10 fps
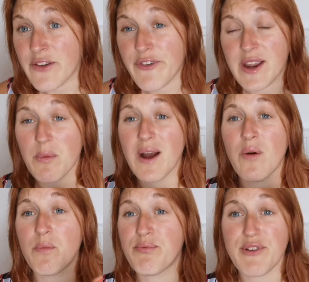You think,
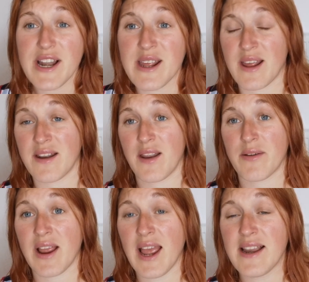well, brilliant,
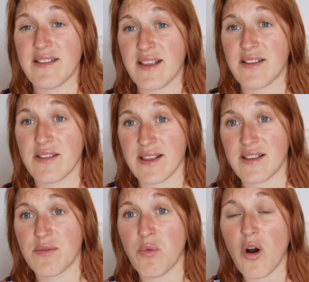okay, this
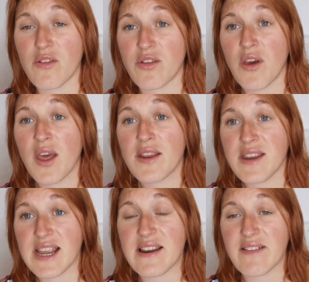is what
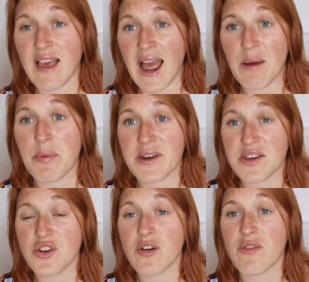needed to
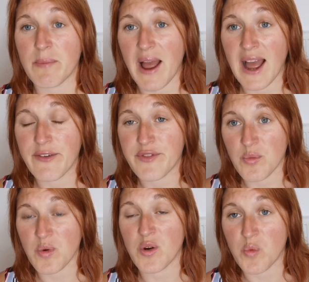happen in Europe
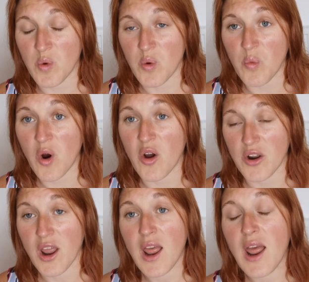after World War
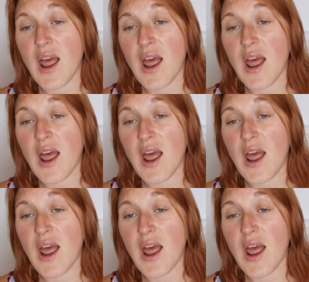One.